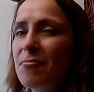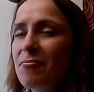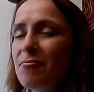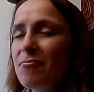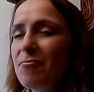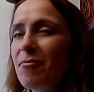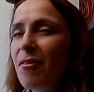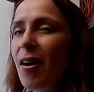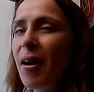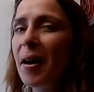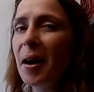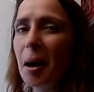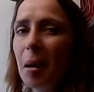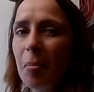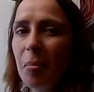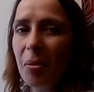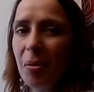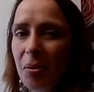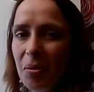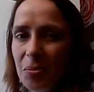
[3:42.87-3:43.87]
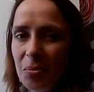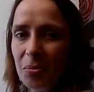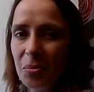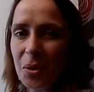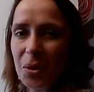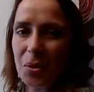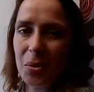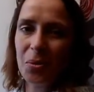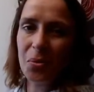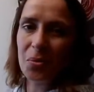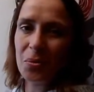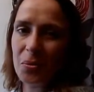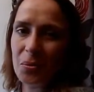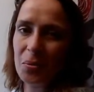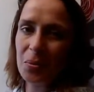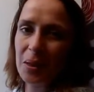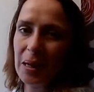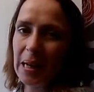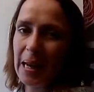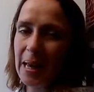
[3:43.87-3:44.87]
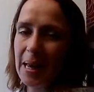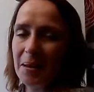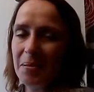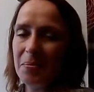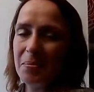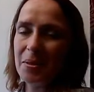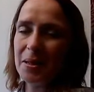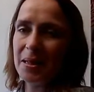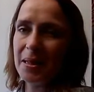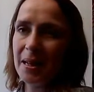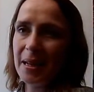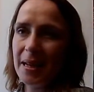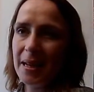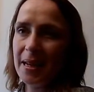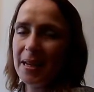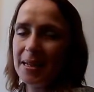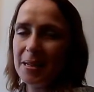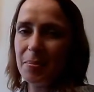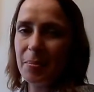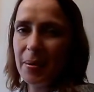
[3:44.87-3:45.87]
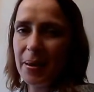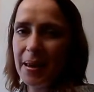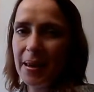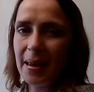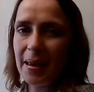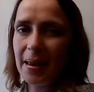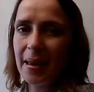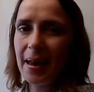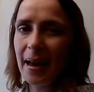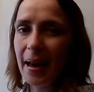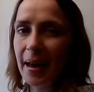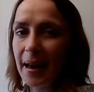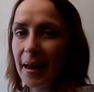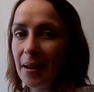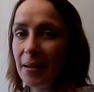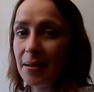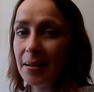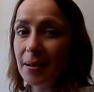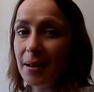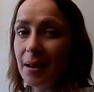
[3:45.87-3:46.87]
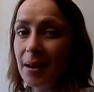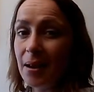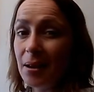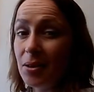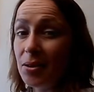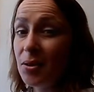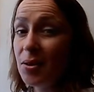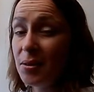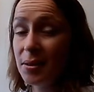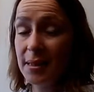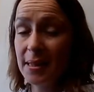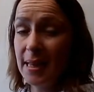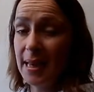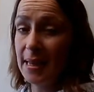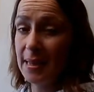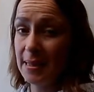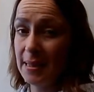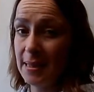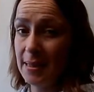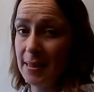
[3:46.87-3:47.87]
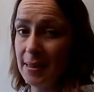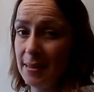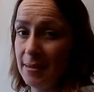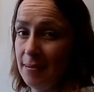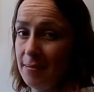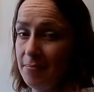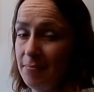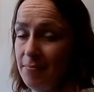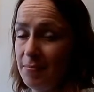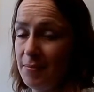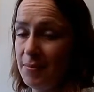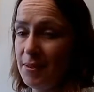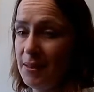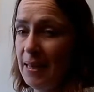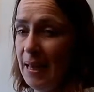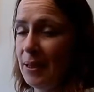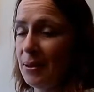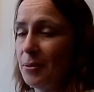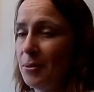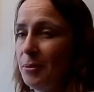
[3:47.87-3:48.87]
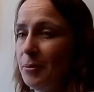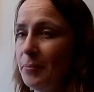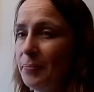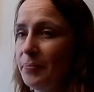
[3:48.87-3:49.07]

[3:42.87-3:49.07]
write-up on Wiggle claimed it to be a unisex saddle.